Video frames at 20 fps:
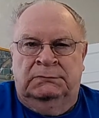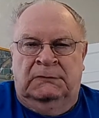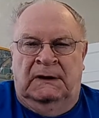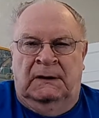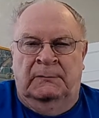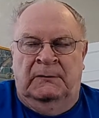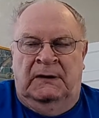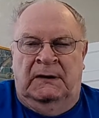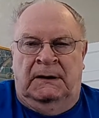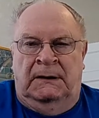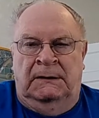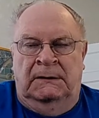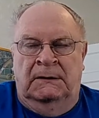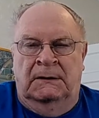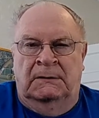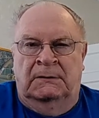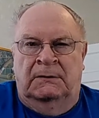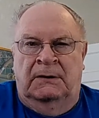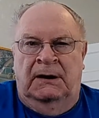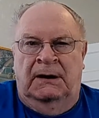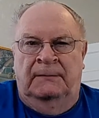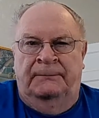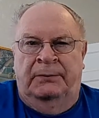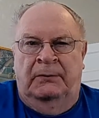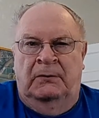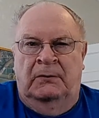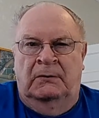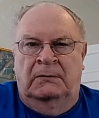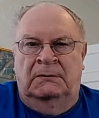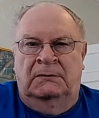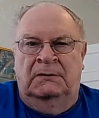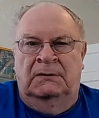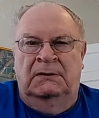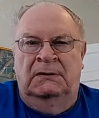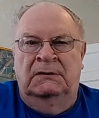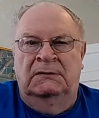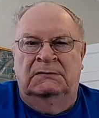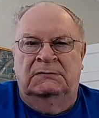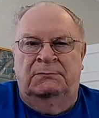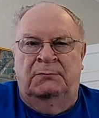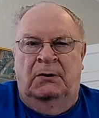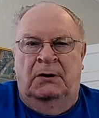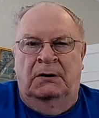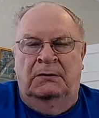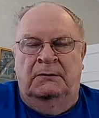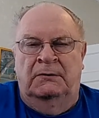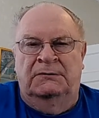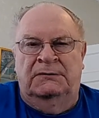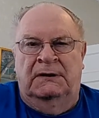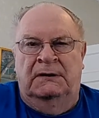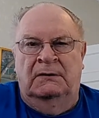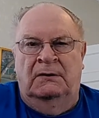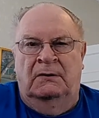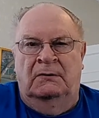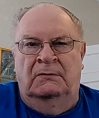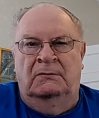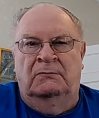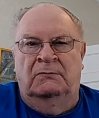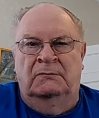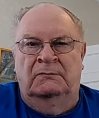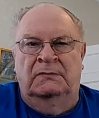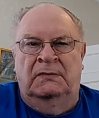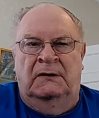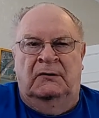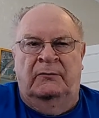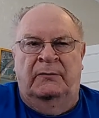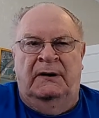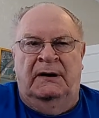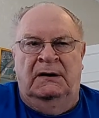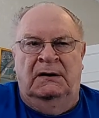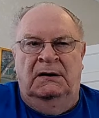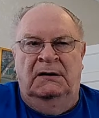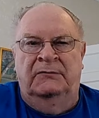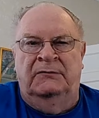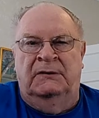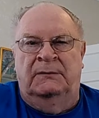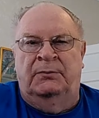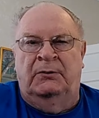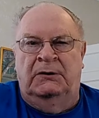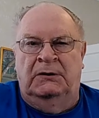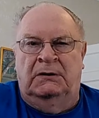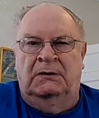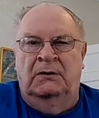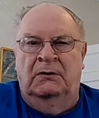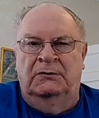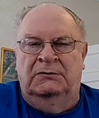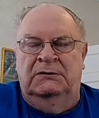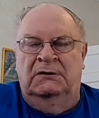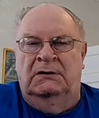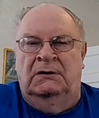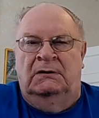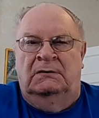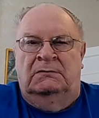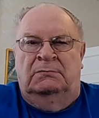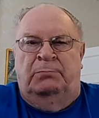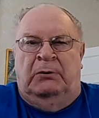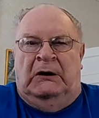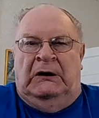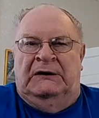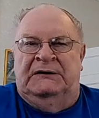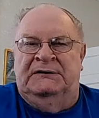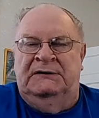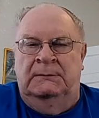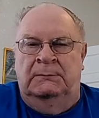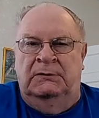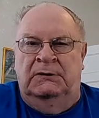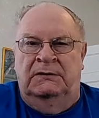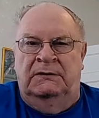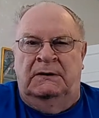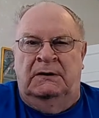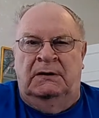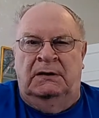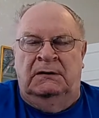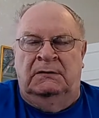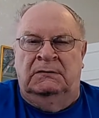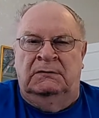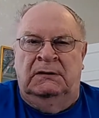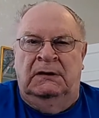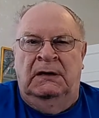and my grandpa and his brothers, everybody lived in a pretty close little proximity there.